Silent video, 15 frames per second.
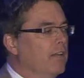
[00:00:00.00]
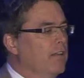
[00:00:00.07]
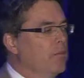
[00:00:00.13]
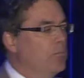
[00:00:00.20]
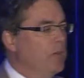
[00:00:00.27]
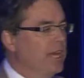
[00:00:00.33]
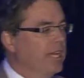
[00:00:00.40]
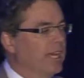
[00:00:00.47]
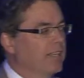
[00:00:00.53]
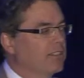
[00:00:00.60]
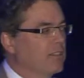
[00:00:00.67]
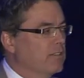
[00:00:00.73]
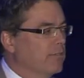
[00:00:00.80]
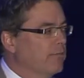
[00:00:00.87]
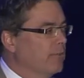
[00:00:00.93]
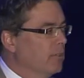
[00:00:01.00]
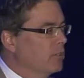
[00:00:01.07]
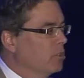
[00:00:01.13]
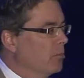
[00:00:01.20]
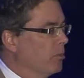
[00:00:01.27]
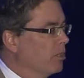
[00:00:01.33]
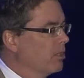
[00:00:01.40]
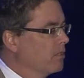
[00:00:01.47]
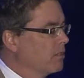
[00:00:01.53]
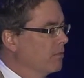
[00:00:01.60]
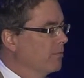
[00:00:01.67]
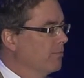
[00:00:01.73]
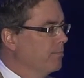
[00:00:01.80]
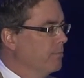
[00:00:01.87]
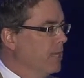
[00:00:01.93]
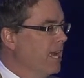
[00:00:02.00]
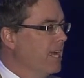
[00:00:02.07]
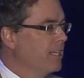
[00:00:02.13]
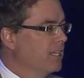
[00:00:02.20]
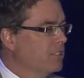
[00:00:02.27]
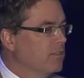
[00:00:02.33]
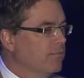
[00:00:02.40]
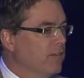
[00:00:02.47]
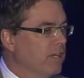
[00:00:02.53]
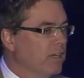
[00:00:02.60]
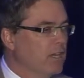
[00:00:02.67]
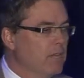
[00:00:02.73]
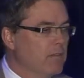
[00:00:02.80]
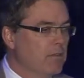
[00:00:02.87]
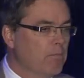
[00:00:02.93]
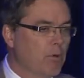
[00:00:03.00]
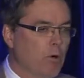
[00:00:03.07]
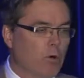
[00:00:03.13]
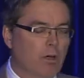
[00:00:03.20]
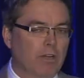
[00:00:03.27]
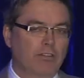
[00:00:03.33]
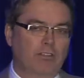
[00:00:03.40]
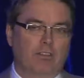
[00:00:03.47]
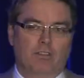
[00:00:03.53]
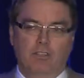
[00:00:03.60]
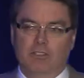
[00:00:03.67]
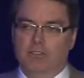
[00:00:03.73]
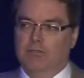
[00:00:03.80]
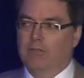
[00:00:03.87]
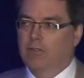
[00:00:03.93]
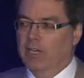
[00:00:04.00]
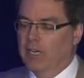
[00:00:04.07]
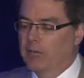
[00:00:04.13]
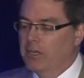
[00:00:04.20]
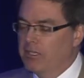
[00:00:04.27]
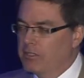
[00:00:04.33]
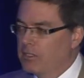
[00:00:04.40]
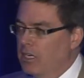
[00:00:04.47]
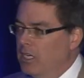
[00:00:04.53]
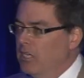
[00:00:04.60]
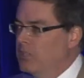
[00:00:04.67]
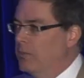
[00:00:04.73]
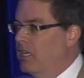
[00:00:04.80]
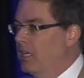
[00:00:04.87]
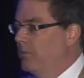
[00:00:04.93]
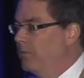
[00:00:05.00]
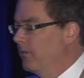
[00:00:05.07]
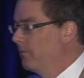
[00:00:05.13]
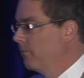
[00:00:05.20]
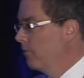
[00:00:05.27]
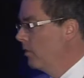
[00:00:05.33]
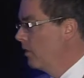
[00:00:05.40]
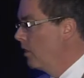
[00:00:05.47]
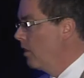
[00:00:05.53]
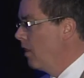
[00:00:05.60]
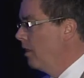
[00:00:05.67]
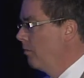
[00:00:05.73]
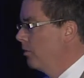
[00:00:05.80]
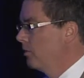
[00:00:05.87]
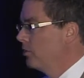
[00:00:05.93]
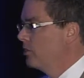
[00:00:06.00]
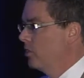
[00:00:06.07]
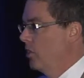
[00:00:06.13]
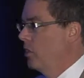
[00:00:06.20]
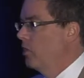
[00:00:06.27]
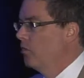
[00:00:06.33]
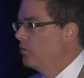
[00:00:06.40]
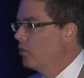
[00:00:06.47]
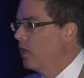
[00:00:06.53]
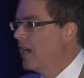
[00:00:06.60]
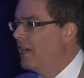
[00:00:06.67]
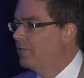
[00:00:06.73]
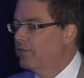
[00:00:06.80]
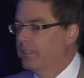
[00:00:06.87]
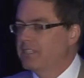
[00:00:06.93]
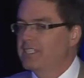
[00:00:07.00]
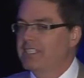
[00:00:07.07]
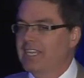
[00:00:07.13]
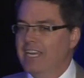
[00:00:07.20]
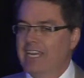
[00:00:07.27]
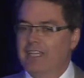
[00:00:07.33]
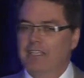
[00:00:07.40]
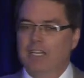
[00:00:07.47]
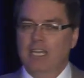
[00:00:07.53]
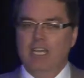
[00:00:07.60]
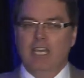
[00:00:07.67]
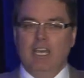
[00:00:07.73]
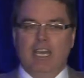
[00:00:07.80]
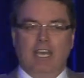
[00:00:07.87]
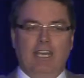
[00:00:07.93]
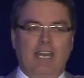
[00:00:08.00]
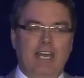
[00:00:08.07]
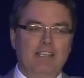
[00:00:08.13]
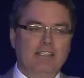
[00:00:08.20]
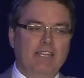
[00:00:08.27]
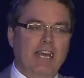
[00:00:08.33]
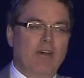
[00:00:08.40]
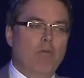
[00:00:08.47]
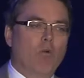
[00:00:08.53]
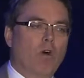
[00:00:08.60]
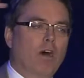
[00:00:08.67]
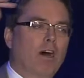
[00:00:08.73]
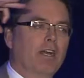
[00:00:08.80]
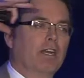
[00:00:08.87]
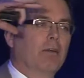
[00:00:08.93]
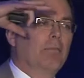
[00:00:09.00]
The bed acts as a filter because the bed is very porous in these environments. It's made up of cobbles, stones, gravel, and sand. And as that water